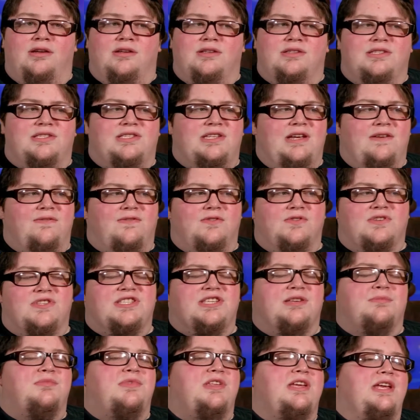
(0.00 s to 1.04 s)
and see if there's
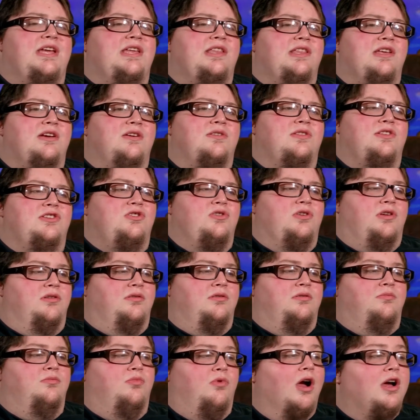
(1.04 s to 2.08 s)
something in there that you
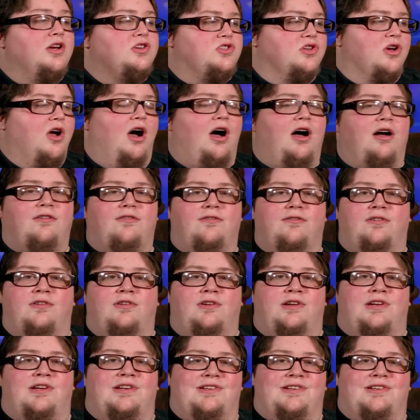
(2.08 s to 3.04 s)
can brush off,